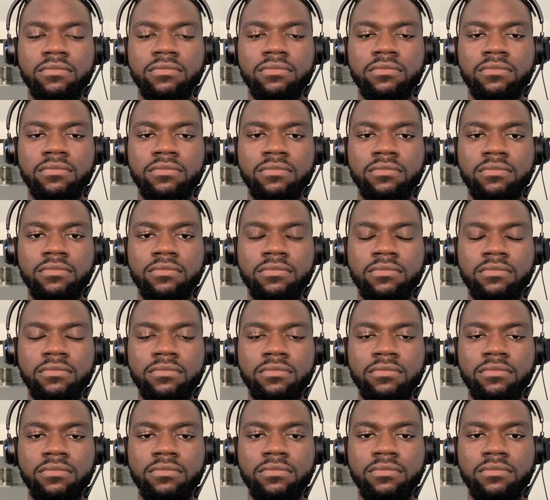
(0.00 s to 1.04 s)

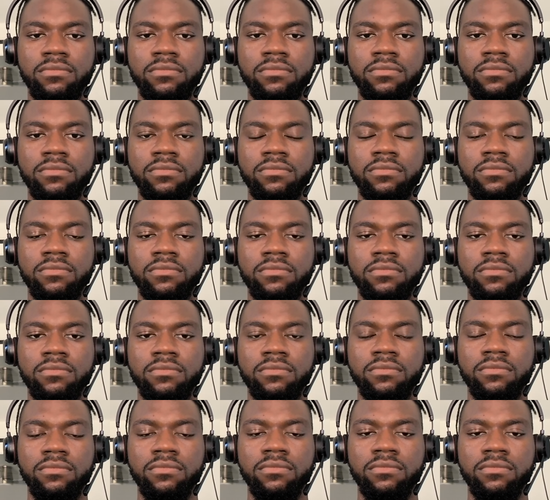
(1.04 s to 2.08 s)

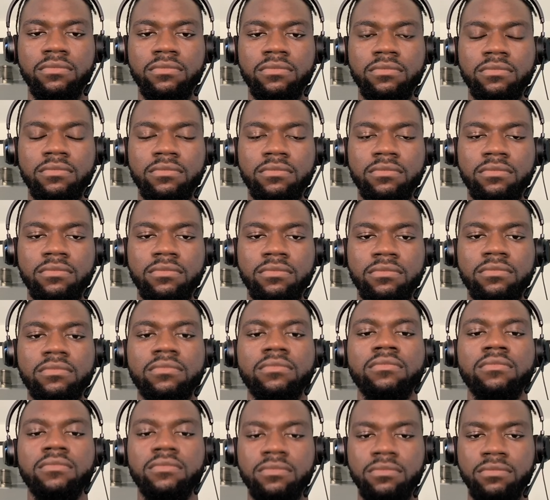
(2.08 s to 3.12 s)

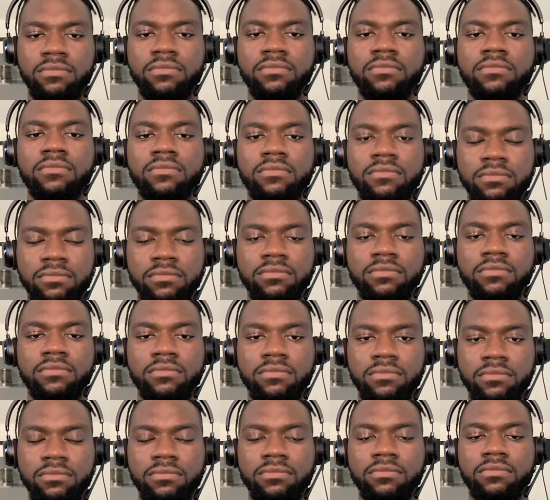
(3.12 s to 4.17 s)

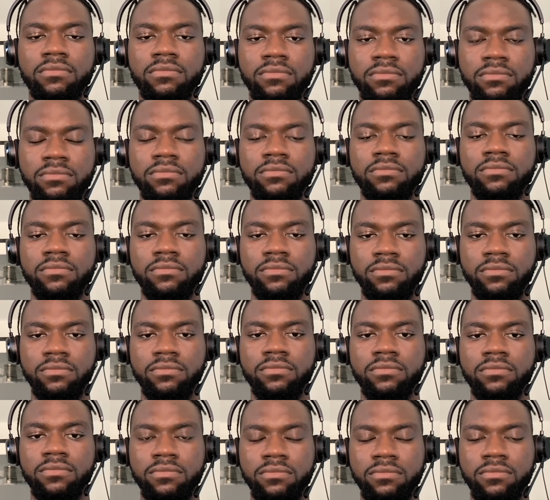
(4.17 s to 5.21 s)

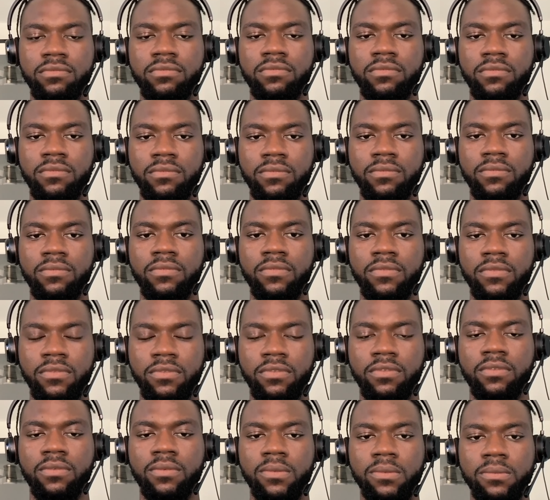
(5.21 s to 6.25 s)

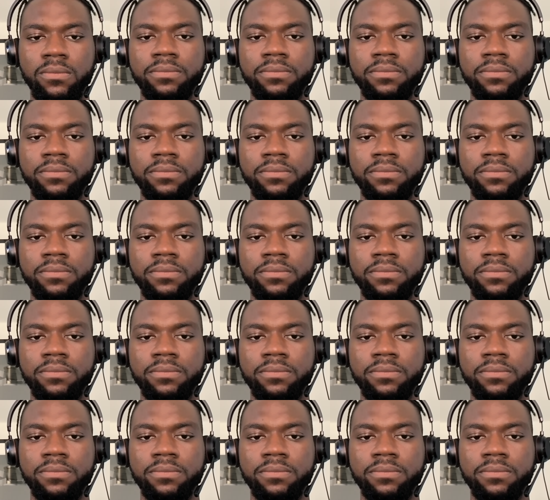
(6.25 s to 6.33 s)
No words are spoken by the person on screen.